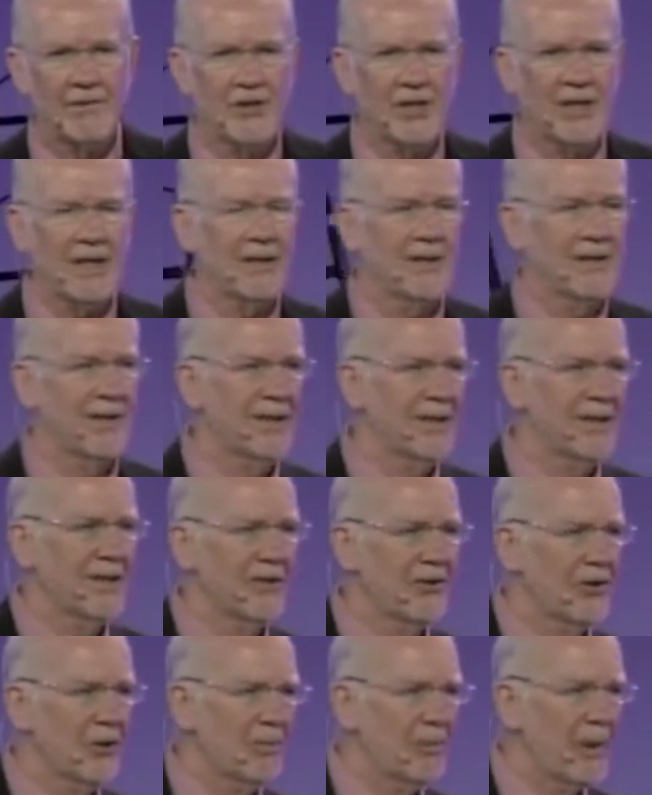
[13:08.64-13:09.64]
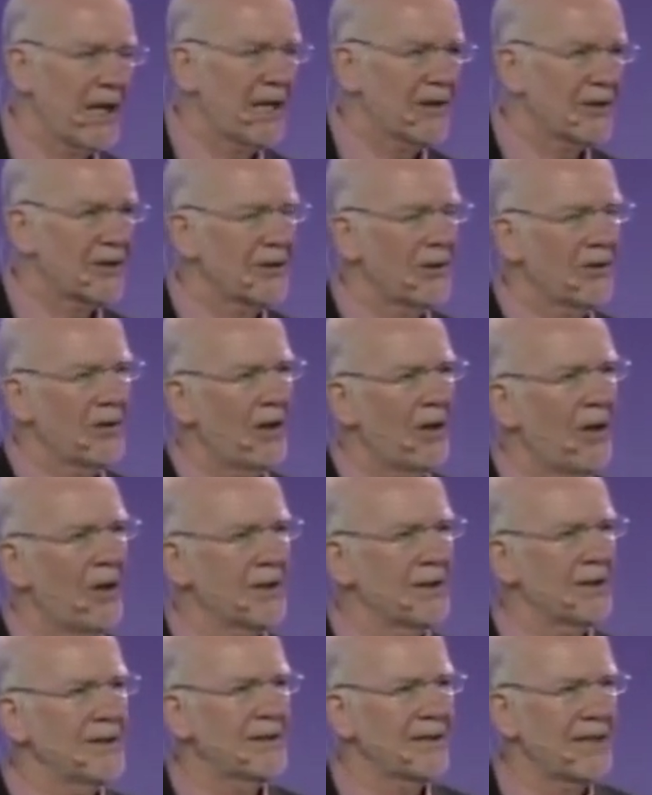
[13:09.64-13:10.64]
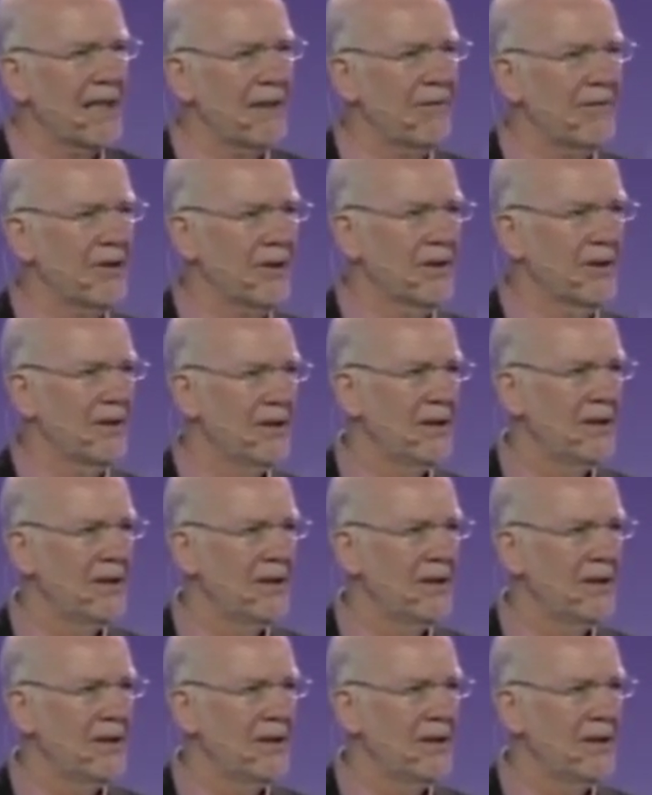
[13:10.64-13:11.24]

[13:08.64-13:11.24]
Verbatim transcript: Jesus as your personal Lord and Savior.